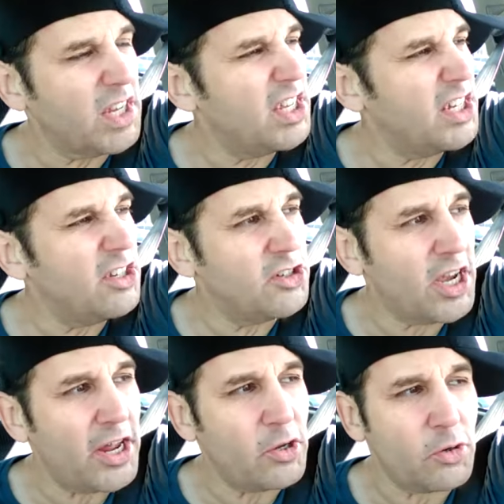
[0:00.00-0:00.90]
Any
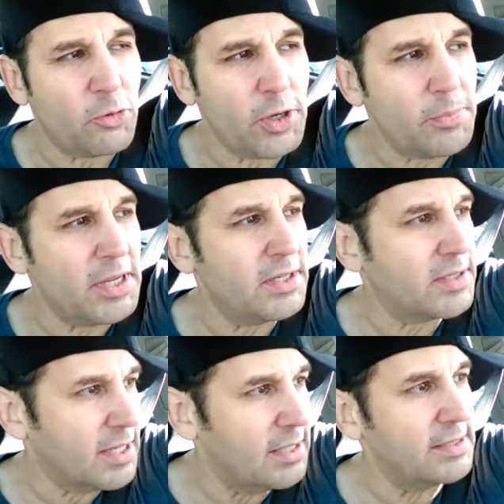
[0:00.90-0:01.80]
shadow, creepy
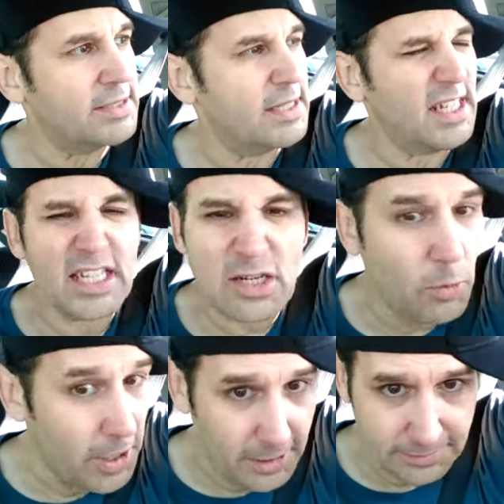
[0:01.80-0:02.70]
intent,
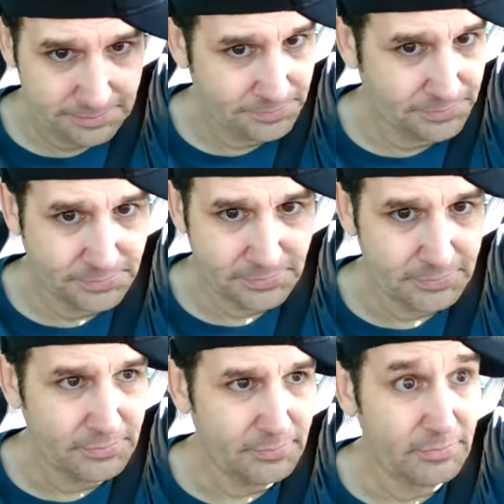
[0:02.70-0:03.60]
anywhere
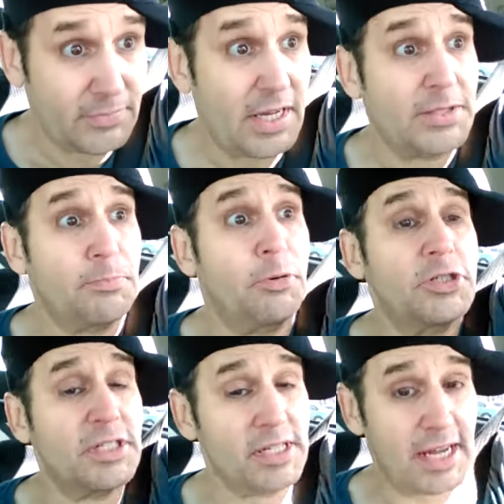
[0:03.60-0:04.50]
that's
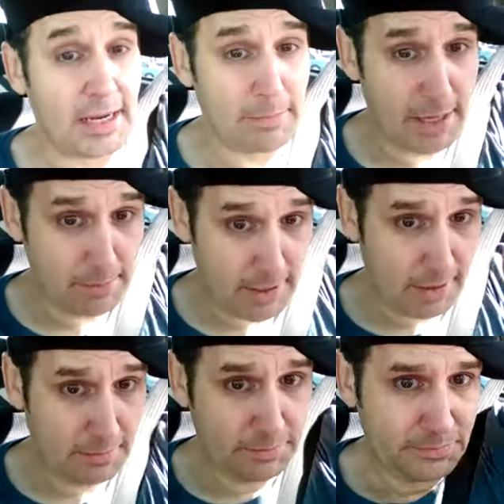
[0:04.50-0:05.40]
personally aimed at
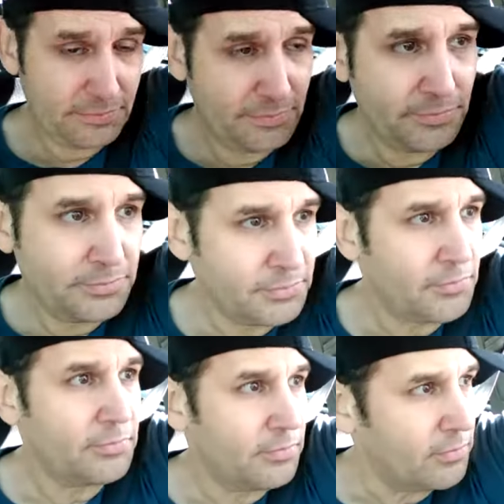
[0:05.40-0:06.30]
me,
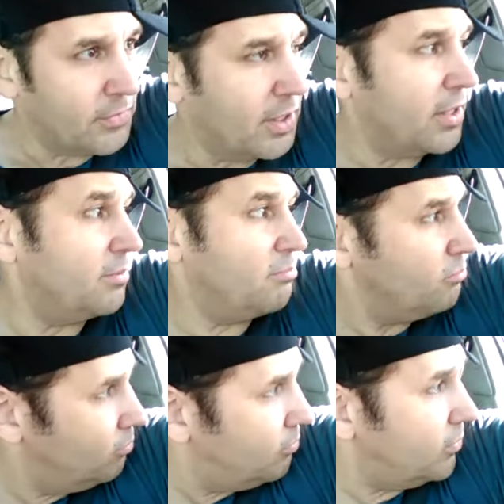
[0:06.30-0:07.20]
then
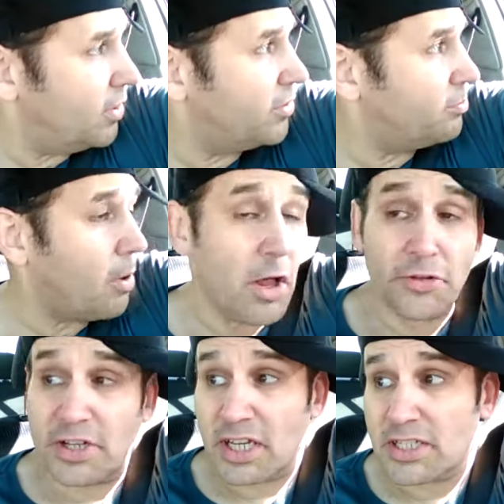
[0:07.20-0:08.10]
it's
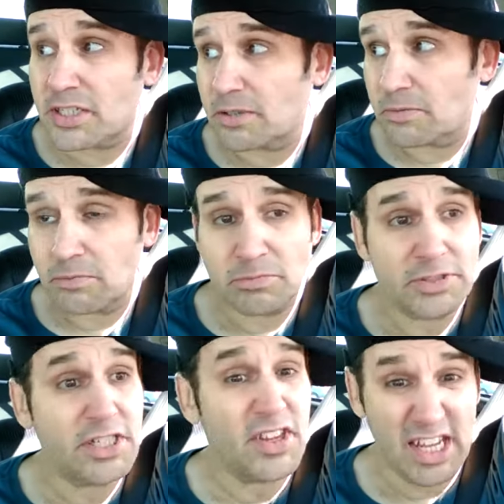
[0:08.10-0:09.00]
politics
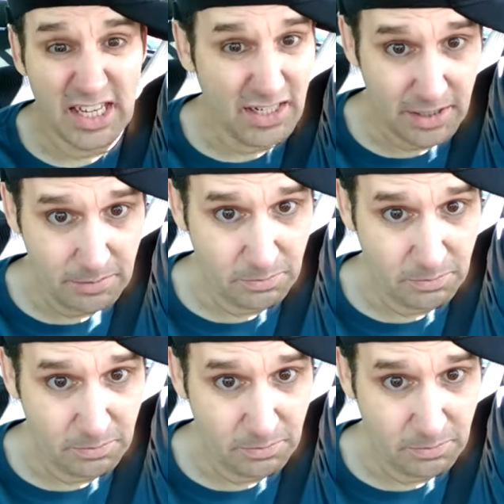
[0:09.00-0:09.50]
to the end.